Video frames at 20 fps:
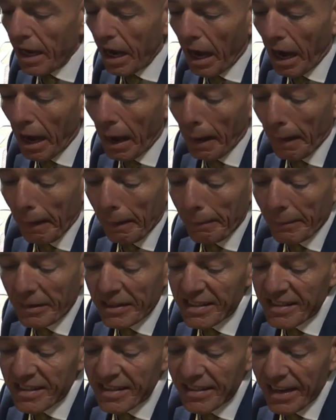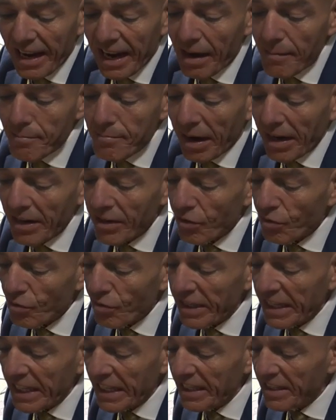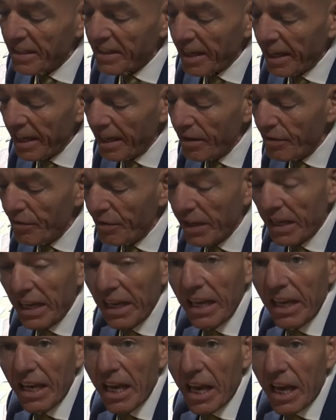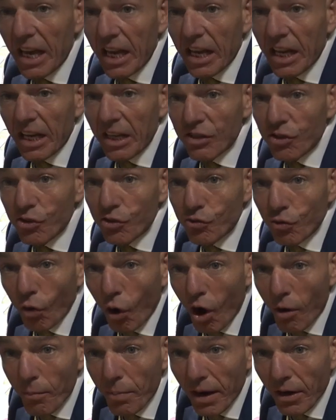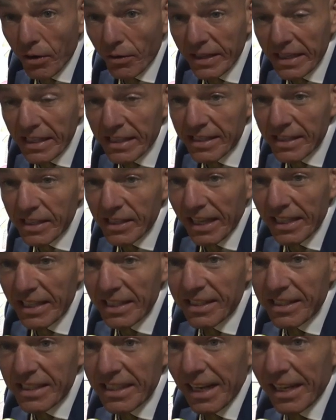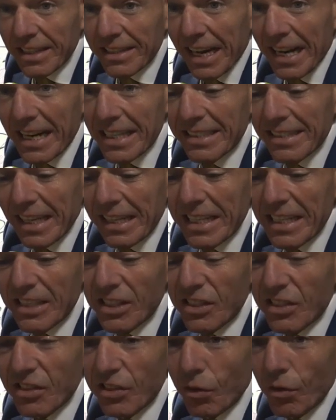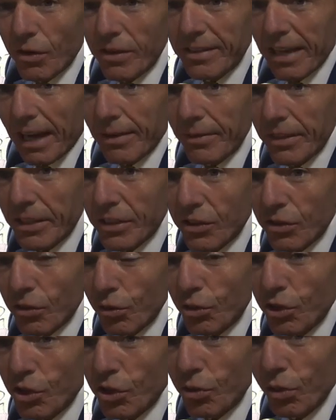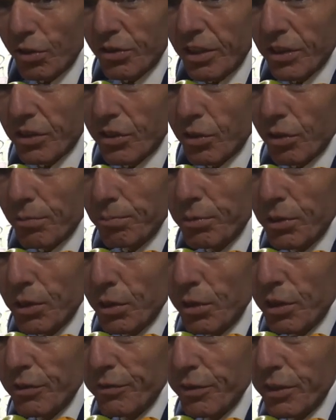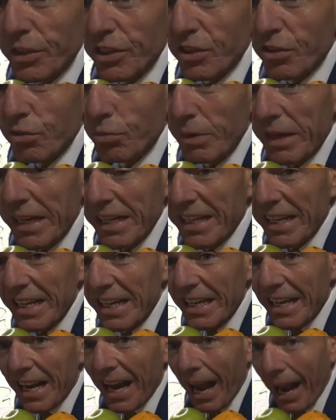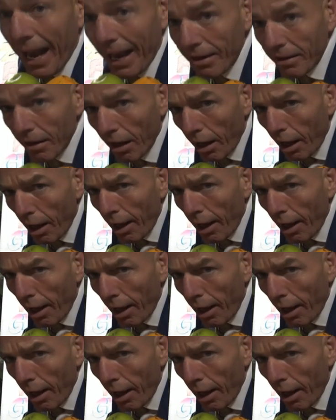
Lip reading: what is in there, mandarins, kiwi, strawberries. Can you see that, guys? That is so yummy, so juicy, so beautiful, sweet, and